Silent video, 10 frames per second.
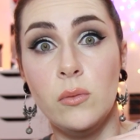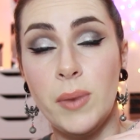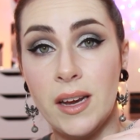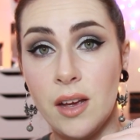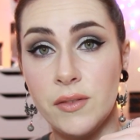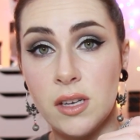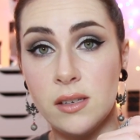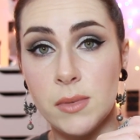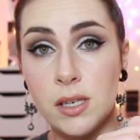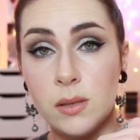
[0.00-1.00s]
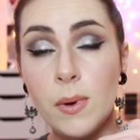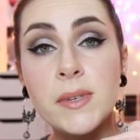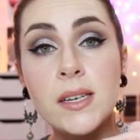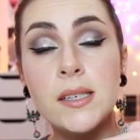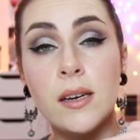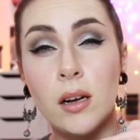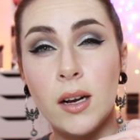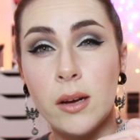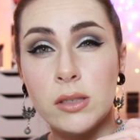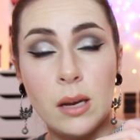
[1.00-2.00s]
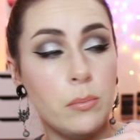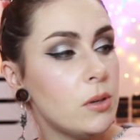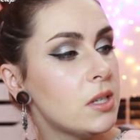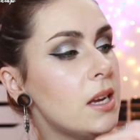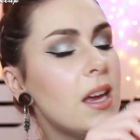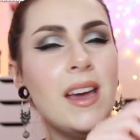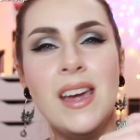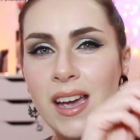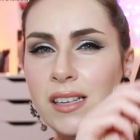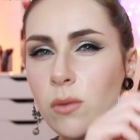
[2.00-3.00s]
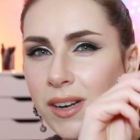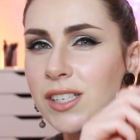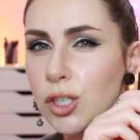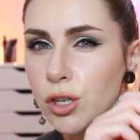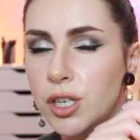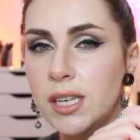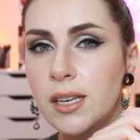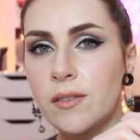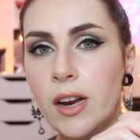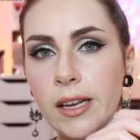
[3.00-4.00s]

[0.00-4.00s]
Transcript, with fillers: Blank Canvas Cosmetics website and on Cloud ten Beauty. It's quite a sturdy and